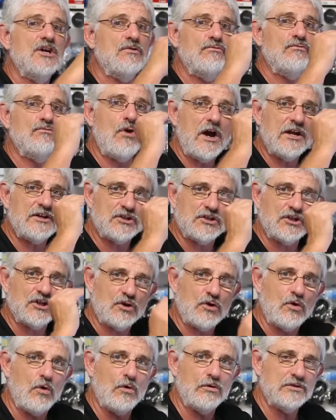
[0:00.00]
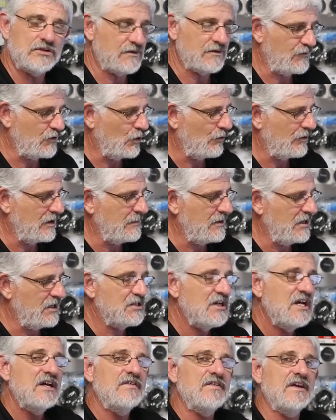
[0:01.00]
right to the corners of your
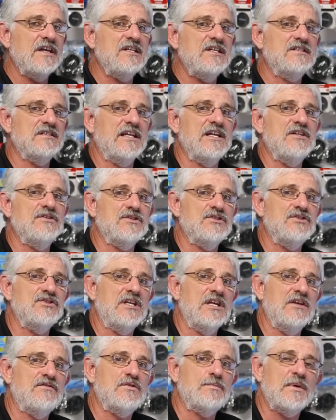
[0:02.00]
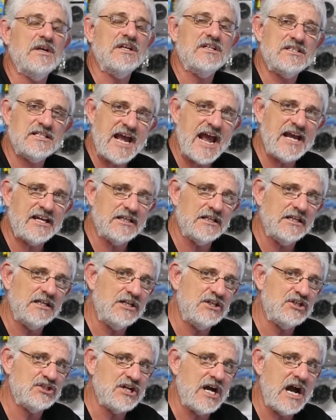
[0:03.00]
image, these lenses give
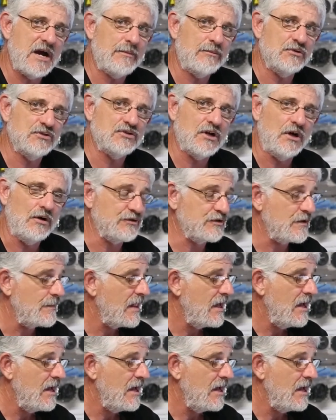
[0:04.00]
spectacularly sharp results,